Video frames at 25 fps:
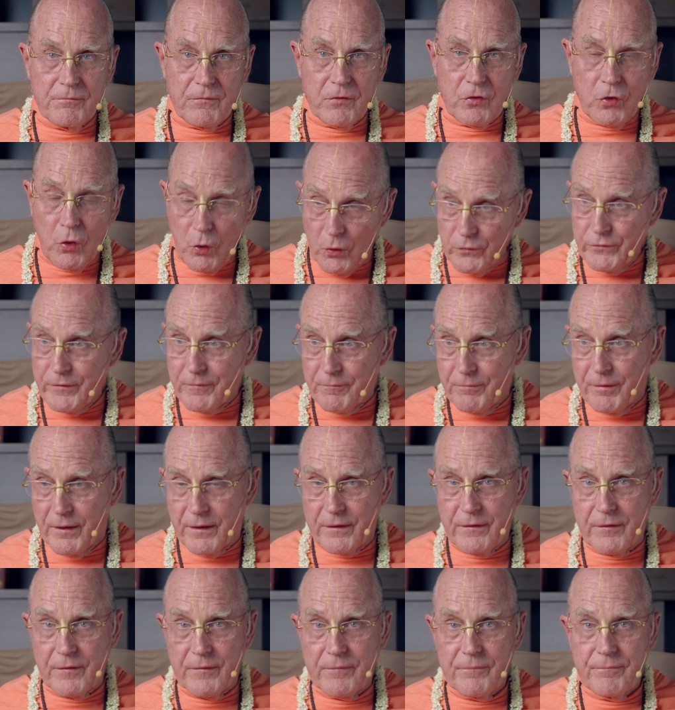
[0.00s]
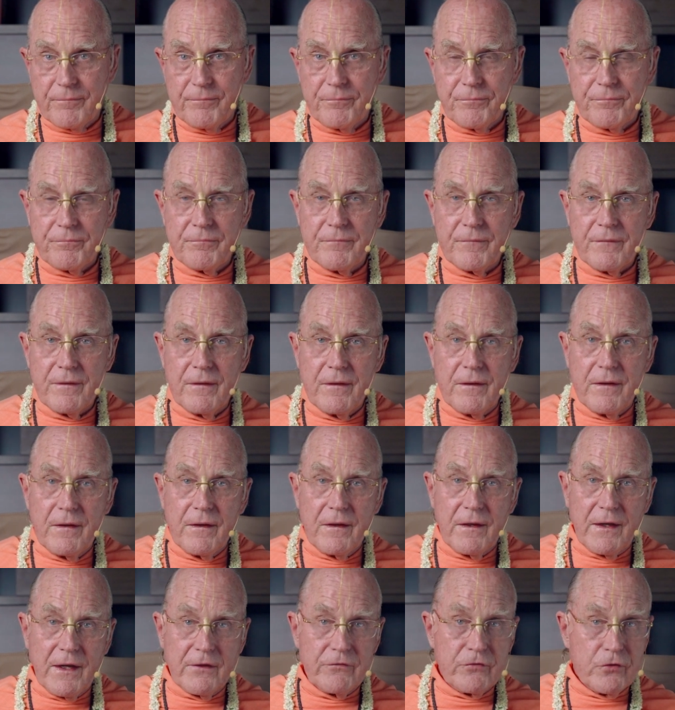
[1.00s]
golden bucket.
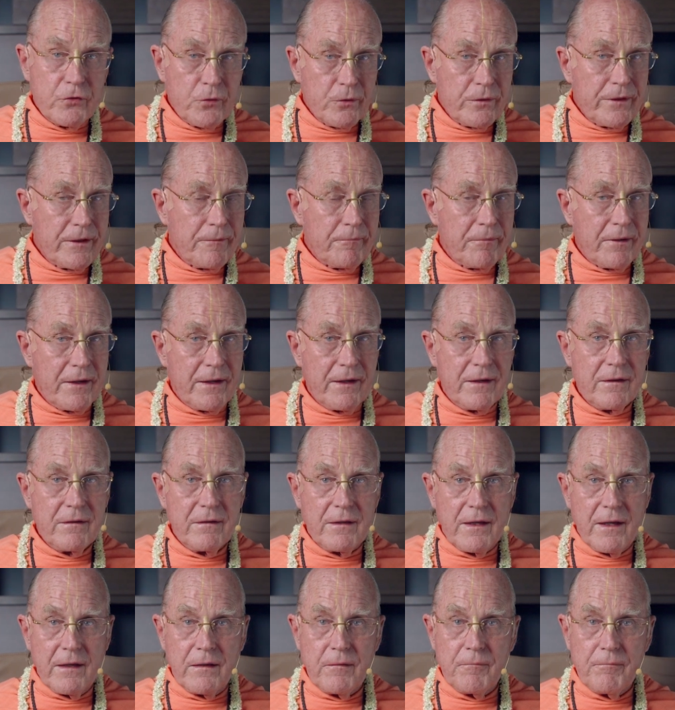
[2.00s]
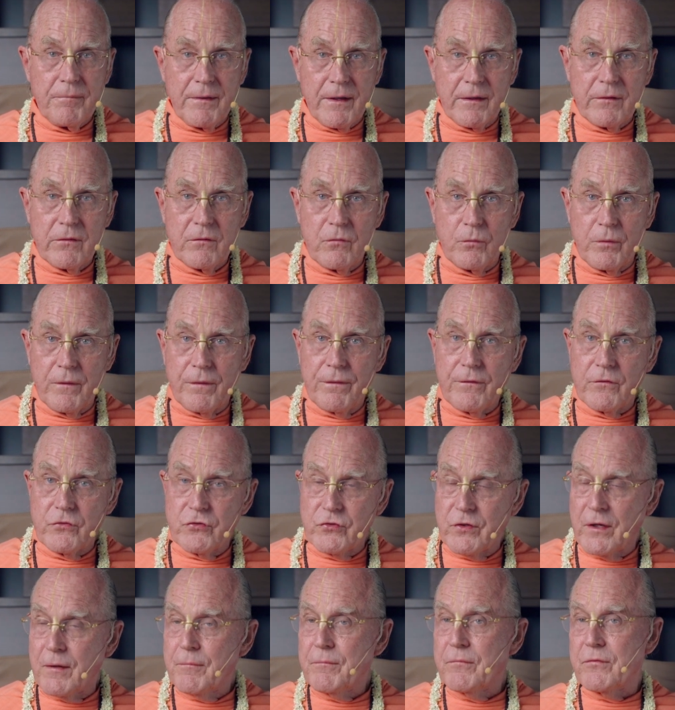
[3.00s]
It's newly made and embedded with
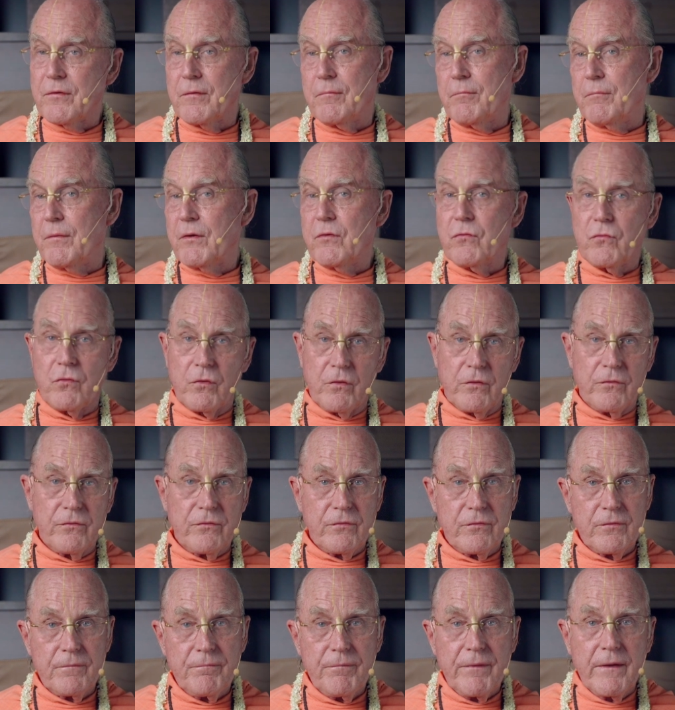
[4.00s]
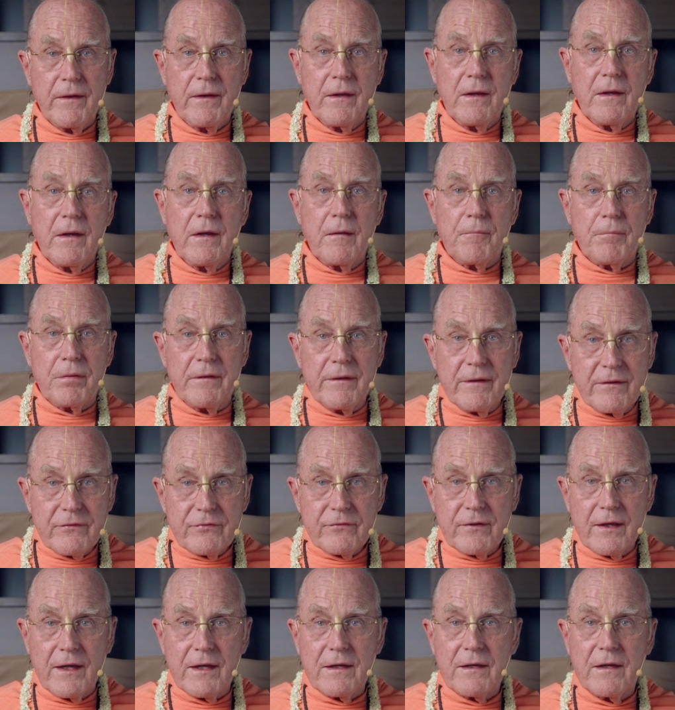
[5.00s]
gems and minerals. Please
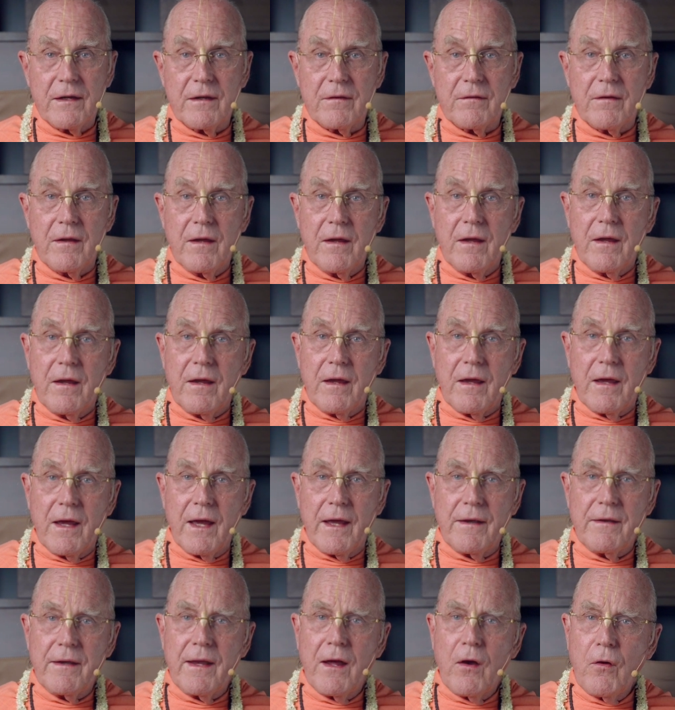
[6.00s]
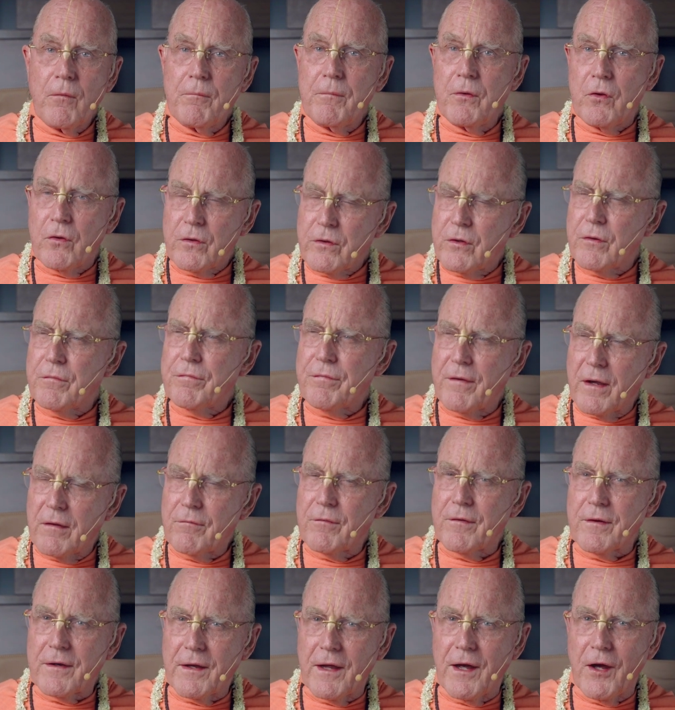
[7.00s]
take it and now milk your
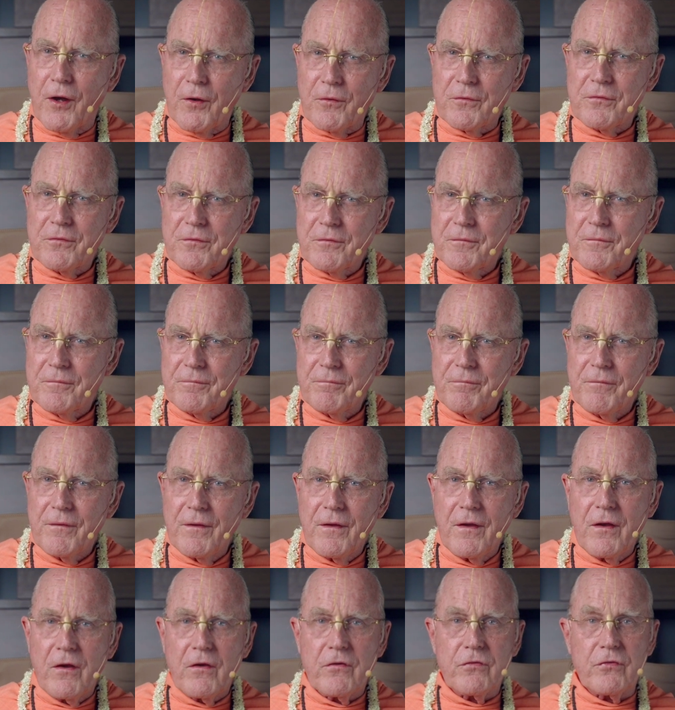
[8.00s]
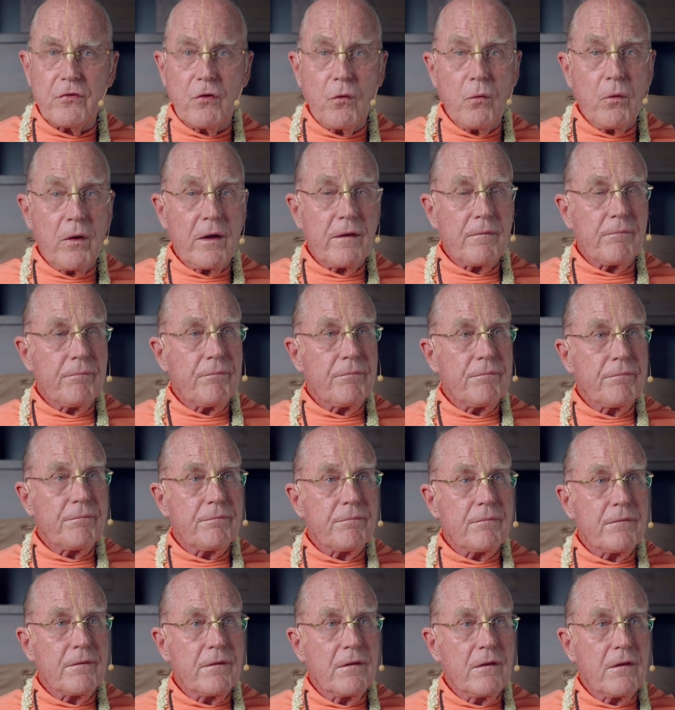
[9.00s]
favorite cows." So what?
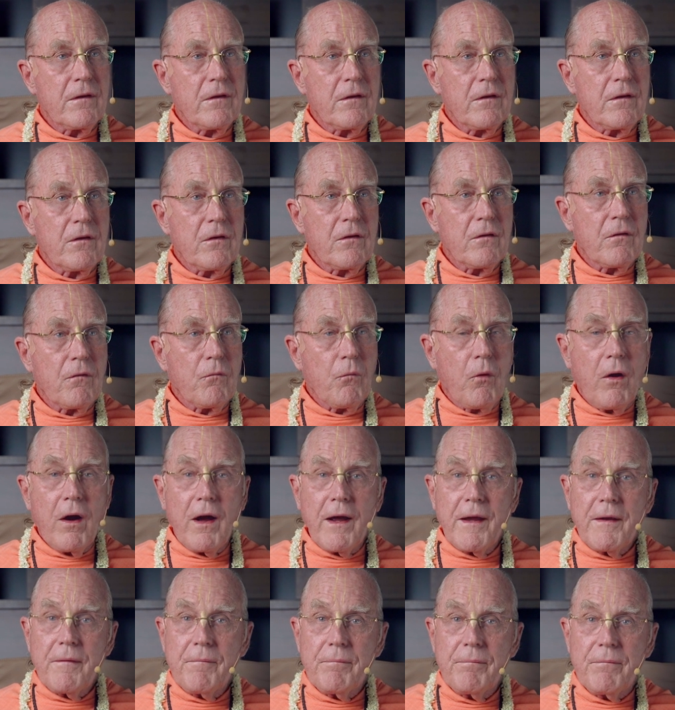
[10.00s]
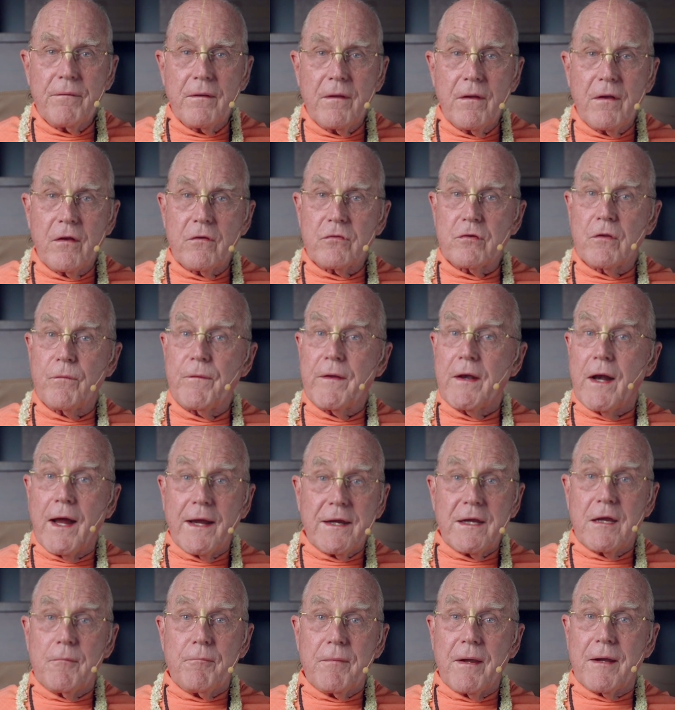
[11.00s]
Why? So that I
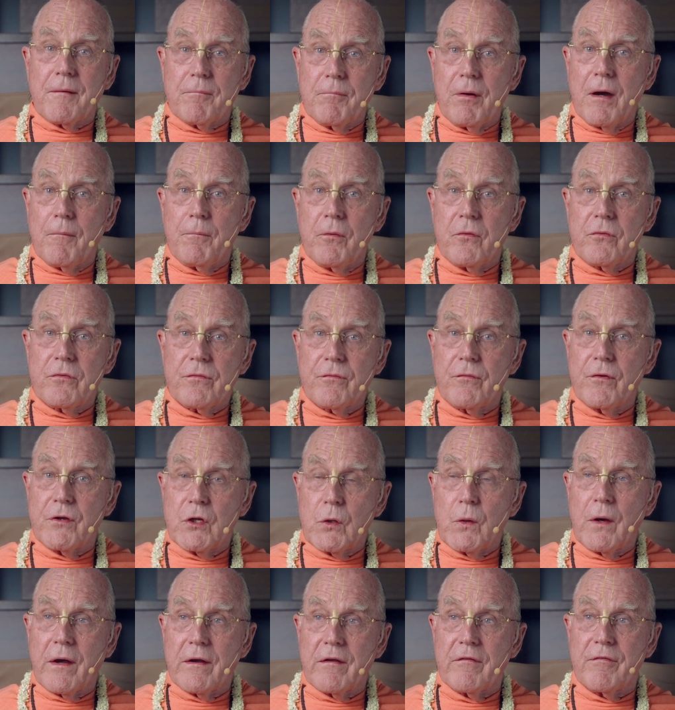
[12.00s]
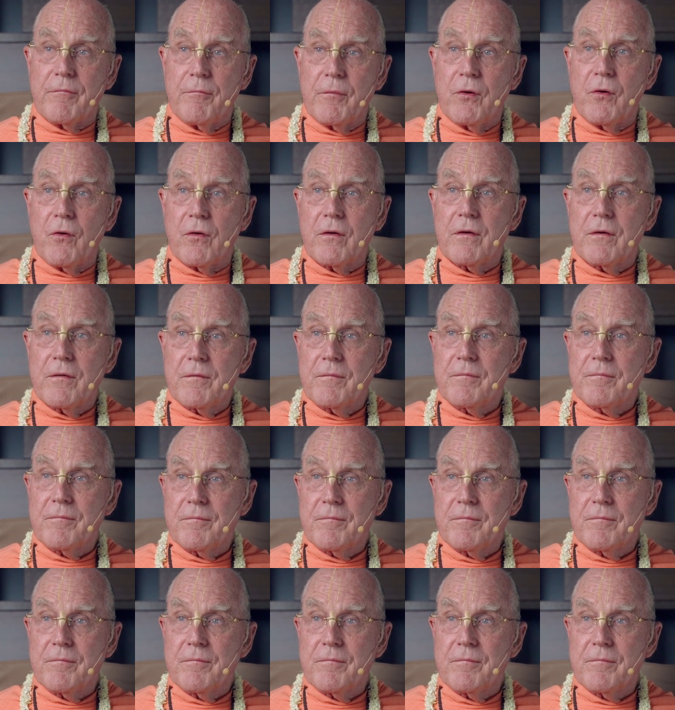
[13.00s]
can make bubbles for you out of milk.